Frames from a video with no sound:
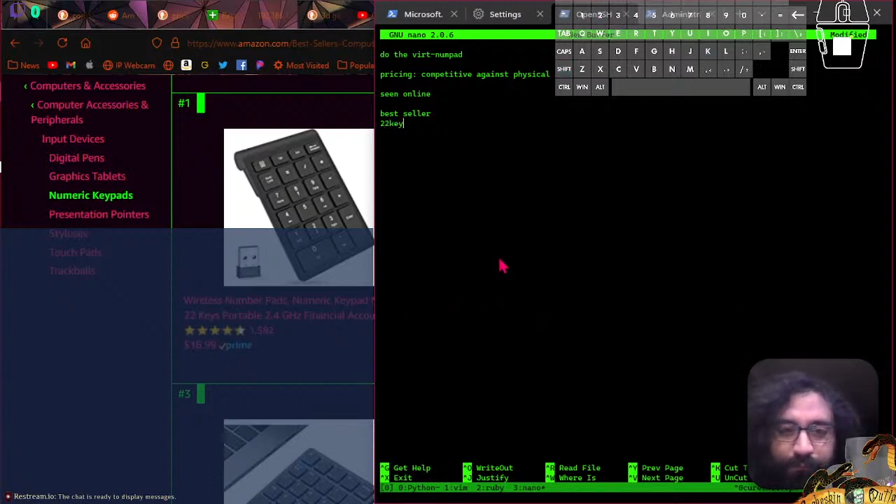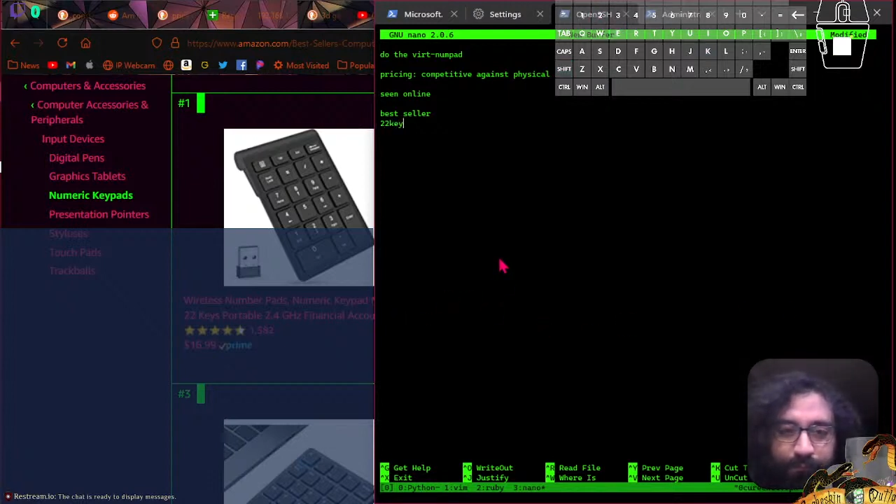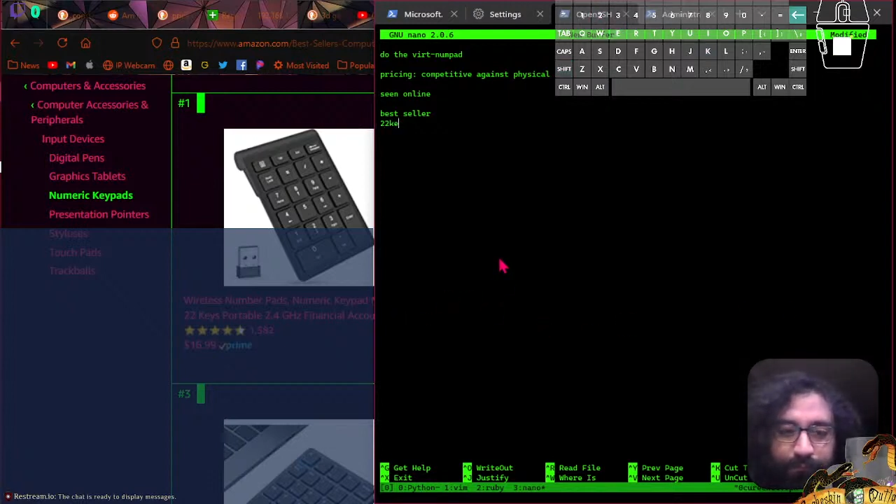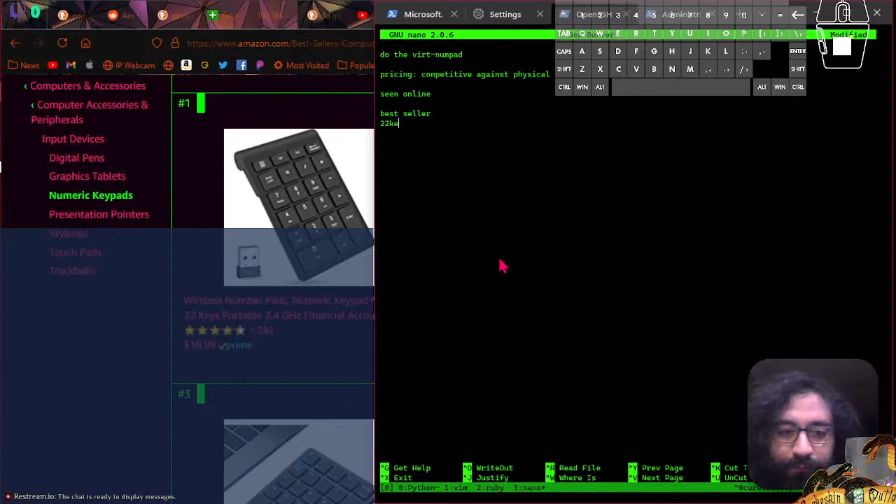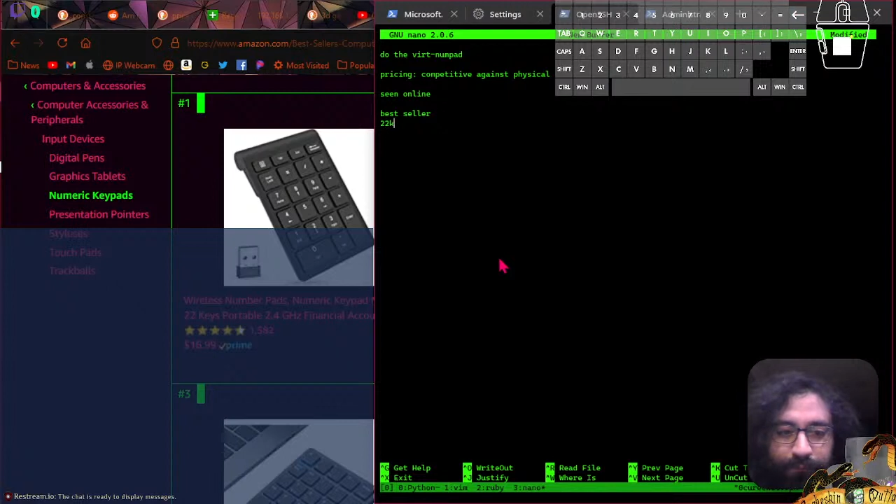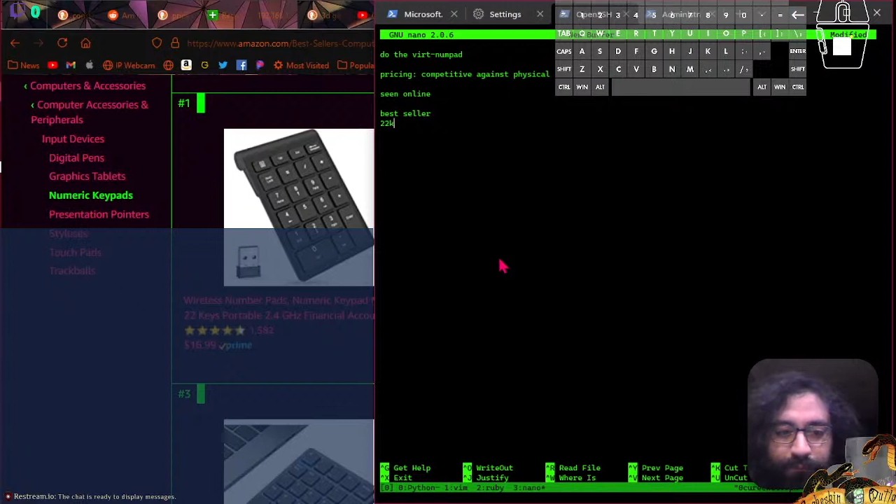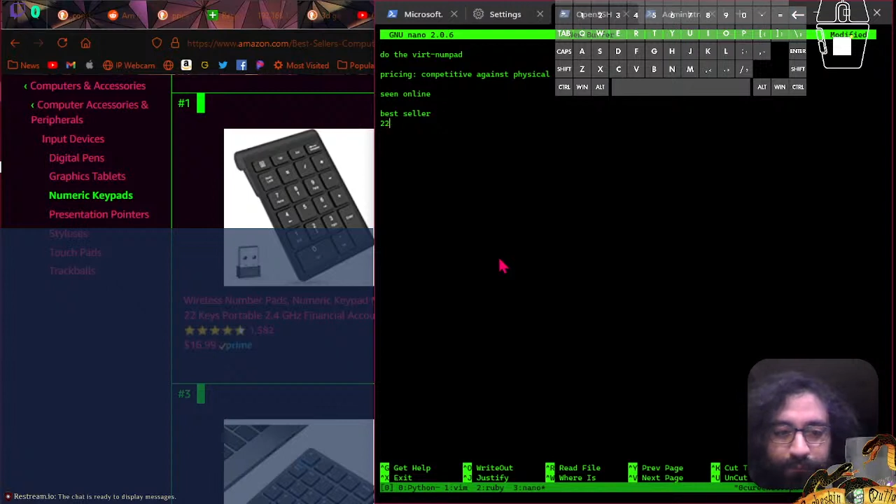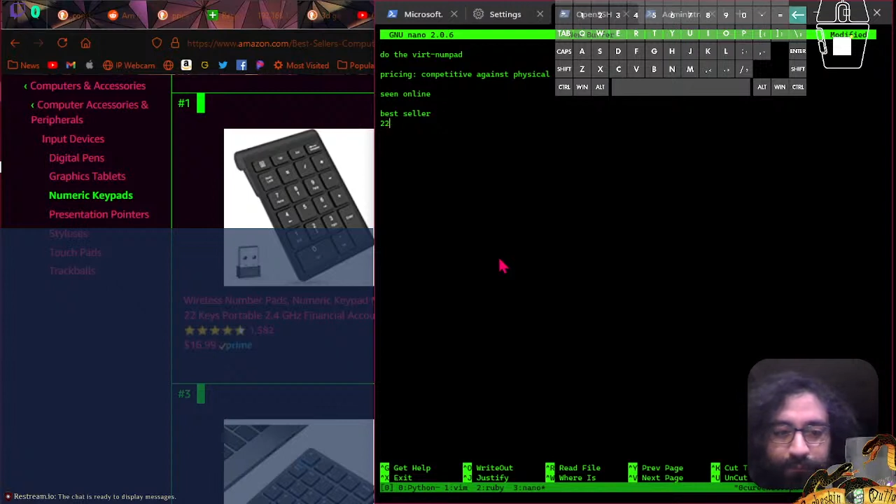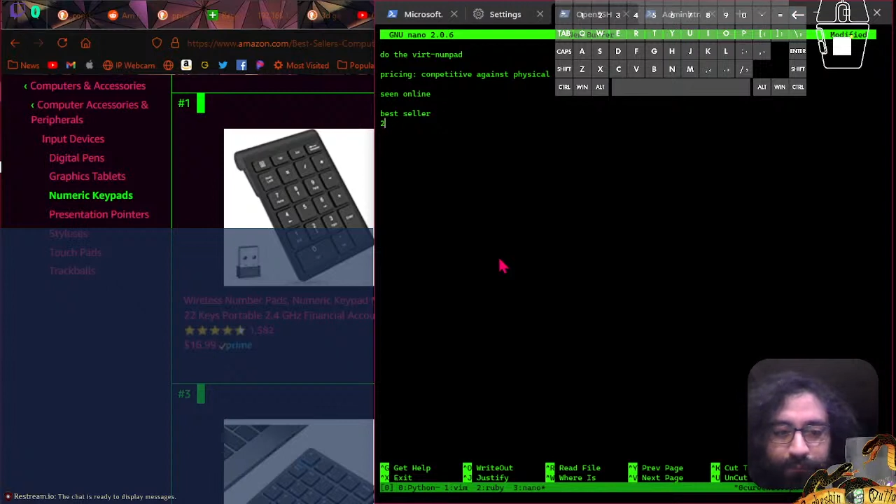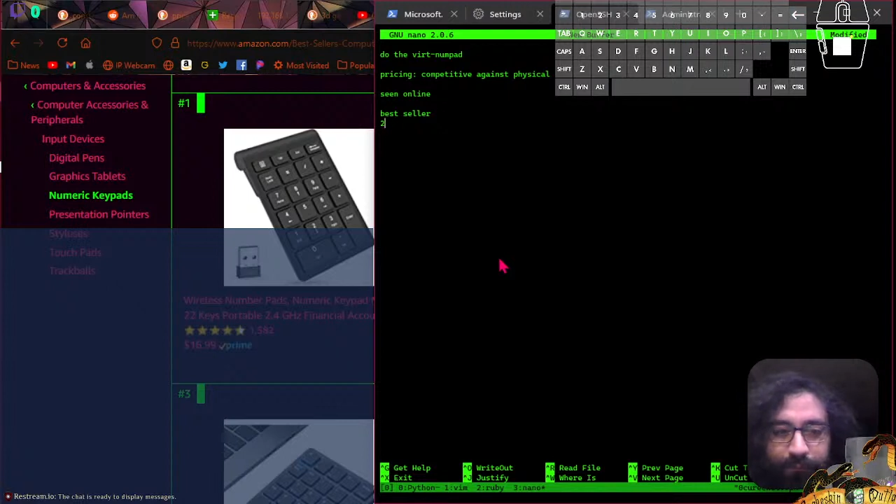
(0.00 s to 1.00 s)
And it was
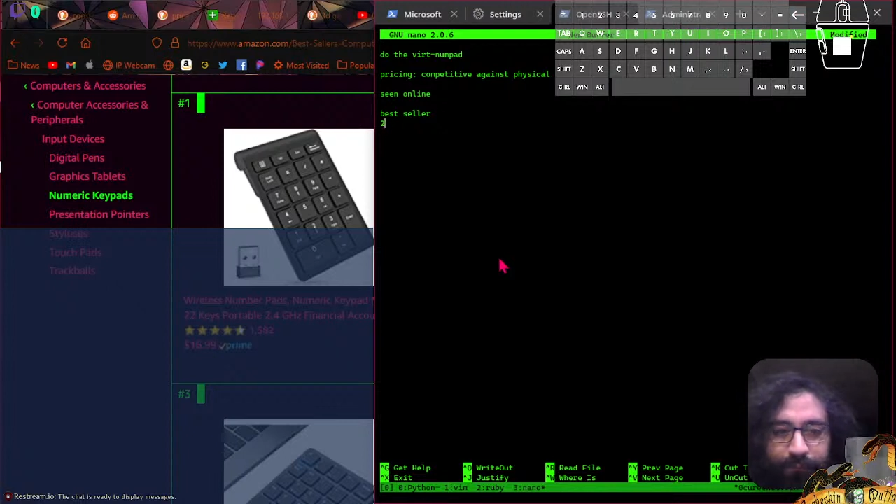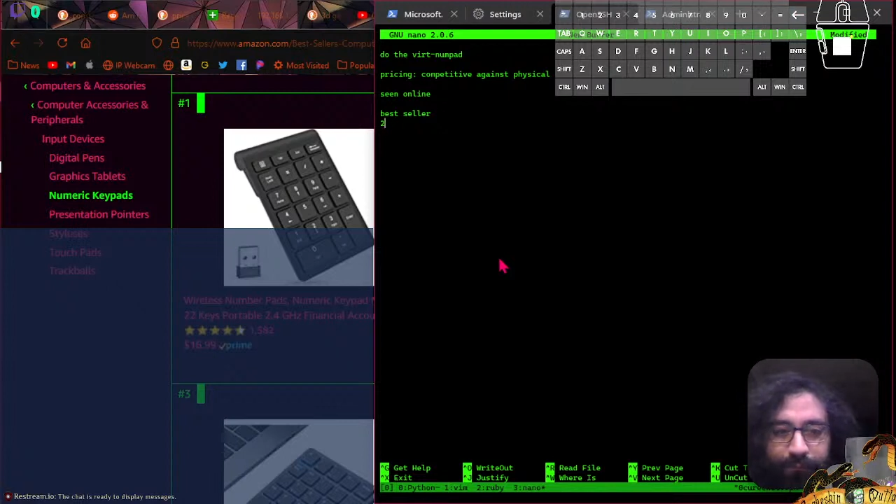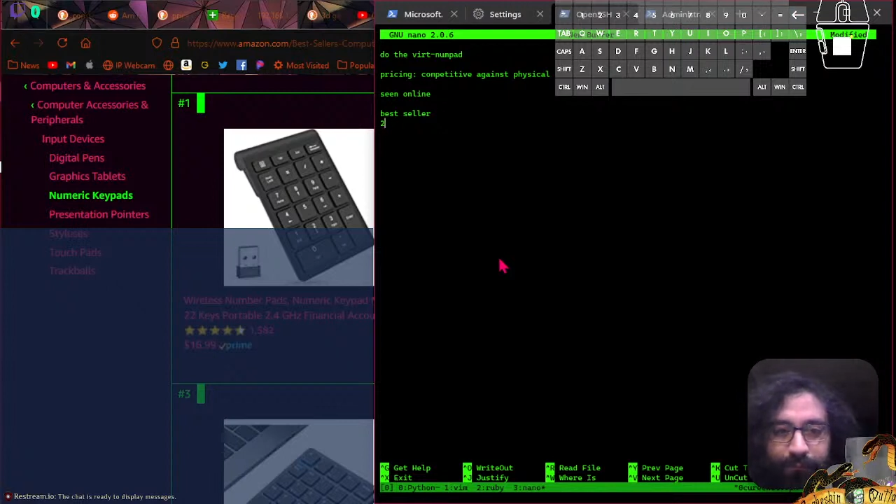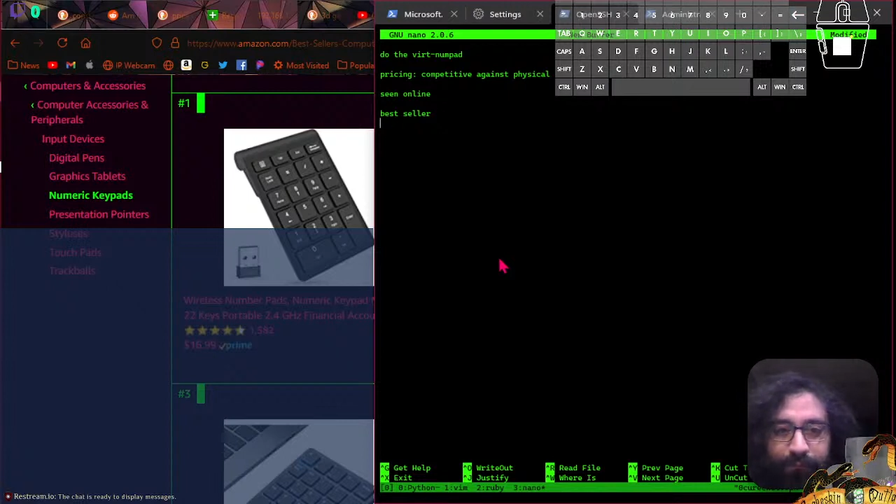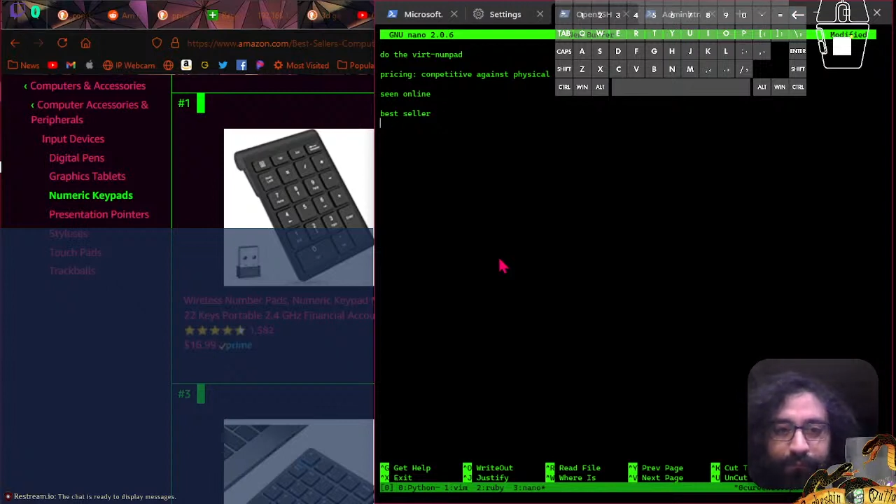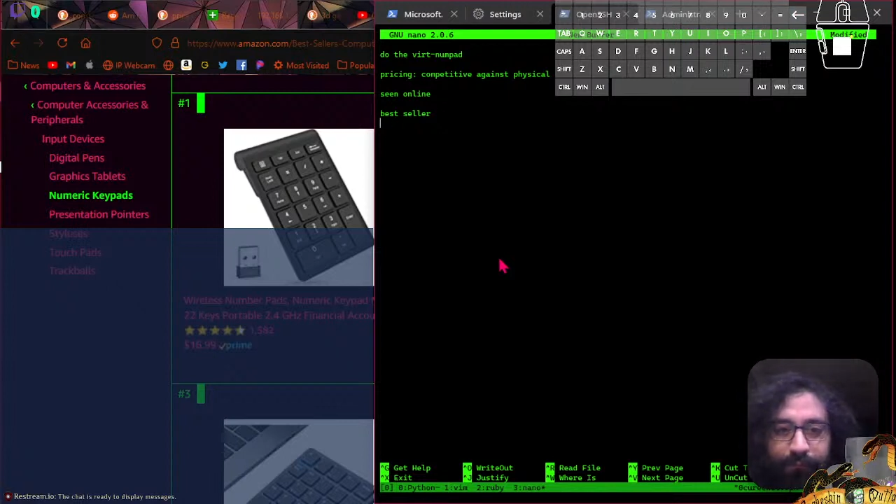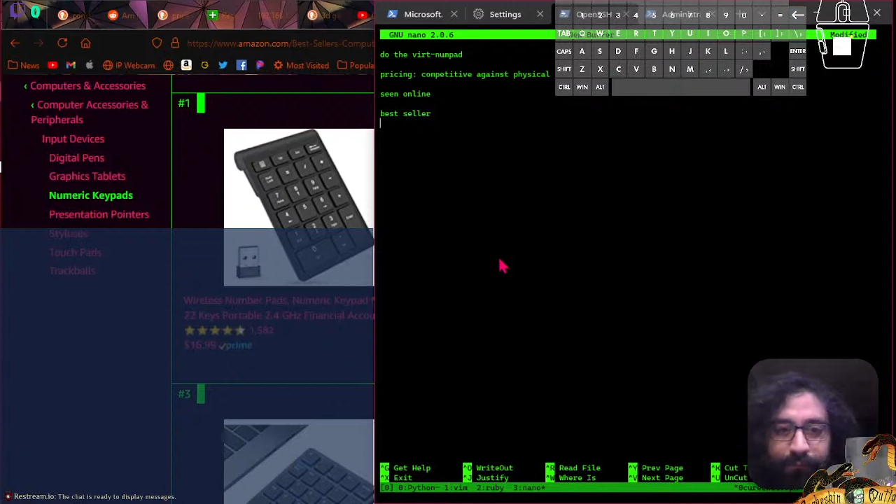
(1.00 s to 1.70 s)
interesting that just